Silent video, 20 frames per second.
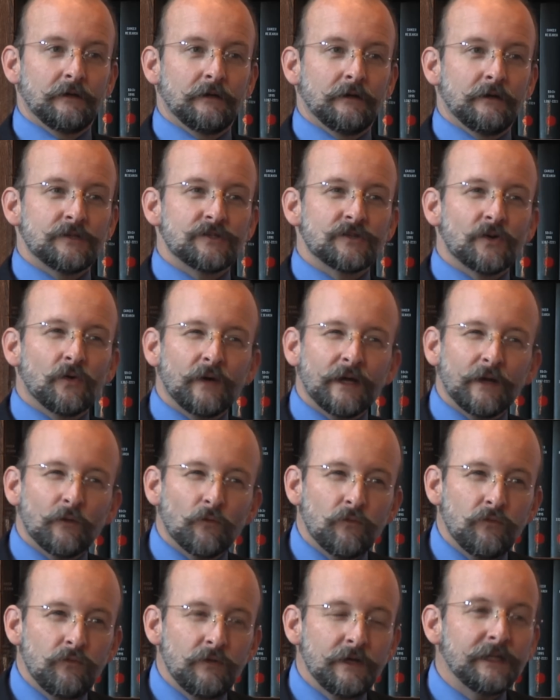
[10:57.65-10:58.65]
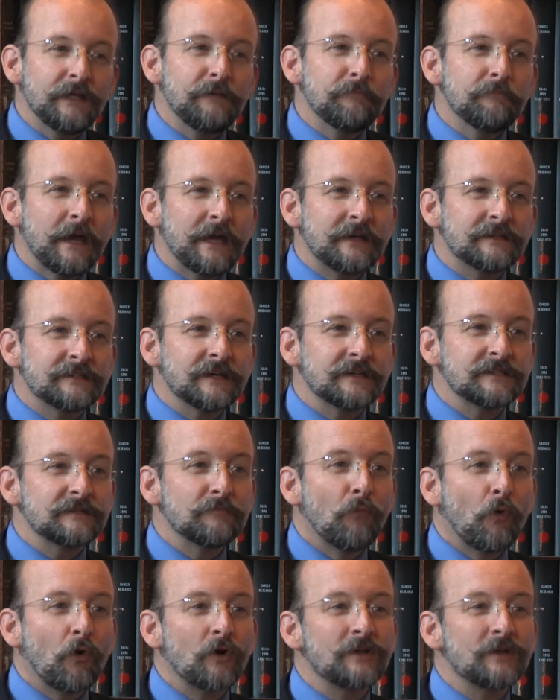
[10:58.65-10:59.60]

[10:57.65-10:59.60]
So it really makes us more